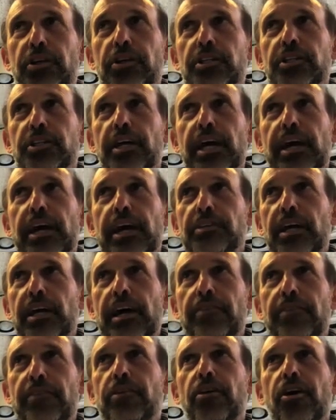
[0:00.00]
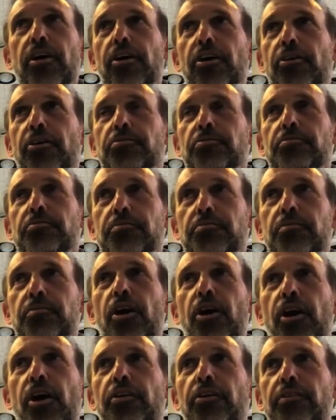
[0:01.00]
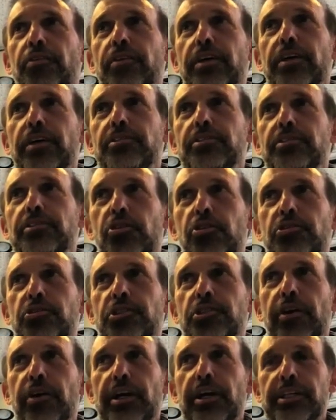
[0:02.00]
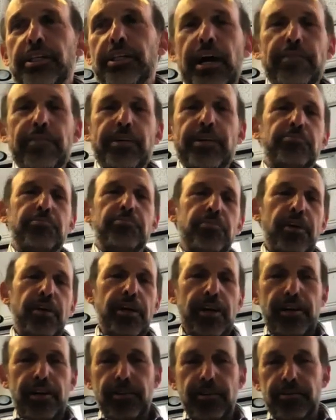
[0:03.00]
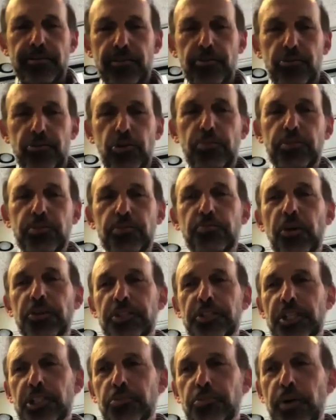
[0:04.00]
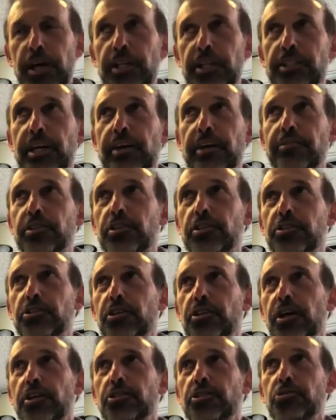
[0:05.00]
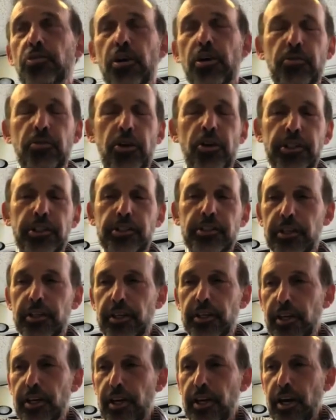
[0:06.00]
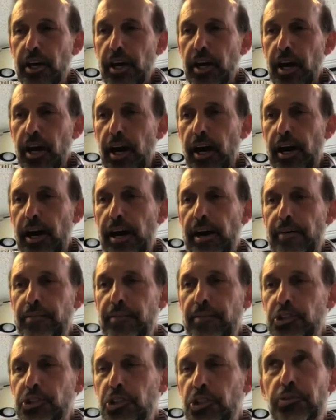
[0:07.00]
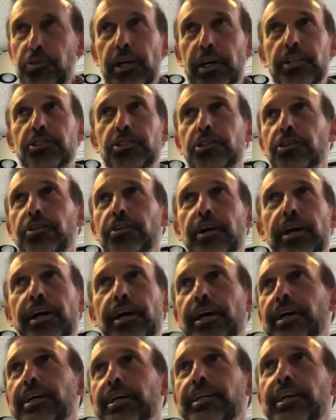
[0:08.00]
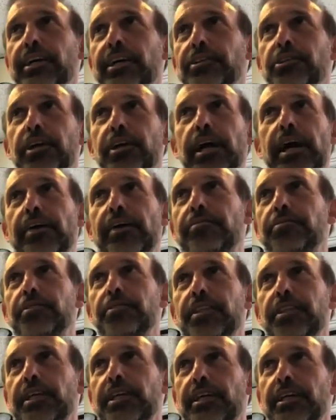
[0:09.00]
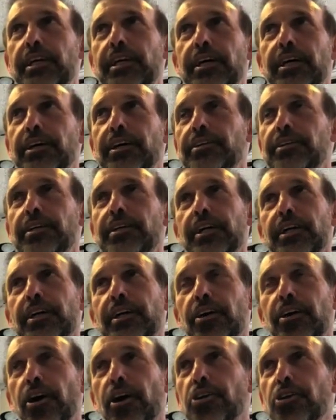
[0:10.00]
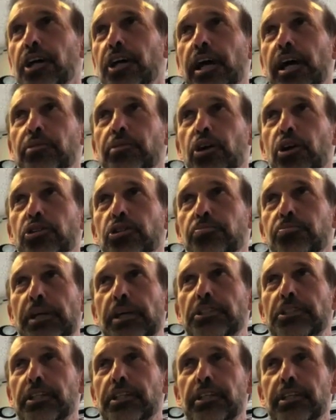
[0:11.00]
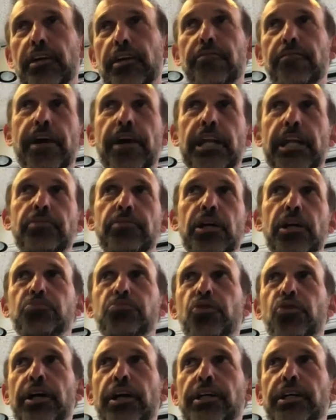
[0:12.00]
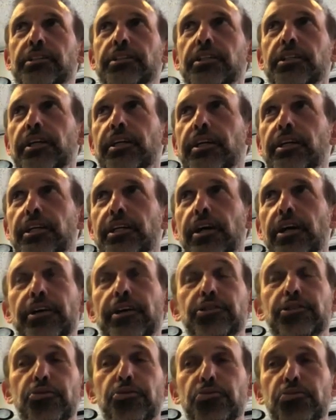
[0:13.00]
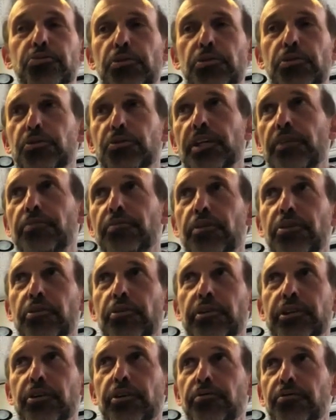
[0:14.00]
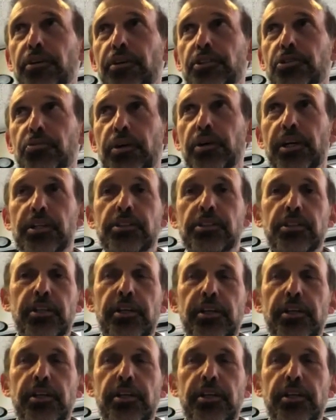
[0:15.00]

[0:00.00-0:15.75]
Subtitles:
You have to have all socioeconomic groups participating to have a strong market. Interest rates are, you have the all-time lows basically on Fannie Mae product, under 3% for 30-year fixed rates,